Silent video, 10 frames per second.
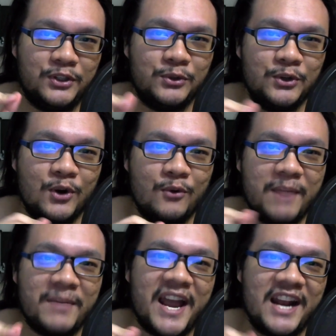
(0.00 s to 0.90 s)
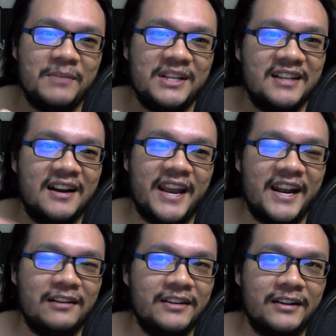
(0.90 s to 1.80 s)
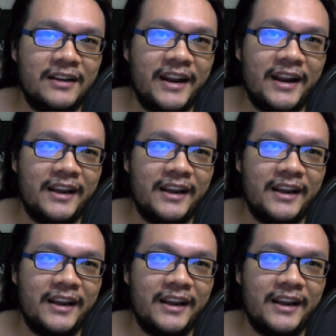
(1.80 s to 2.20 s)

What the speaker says: to know where my enemies are, and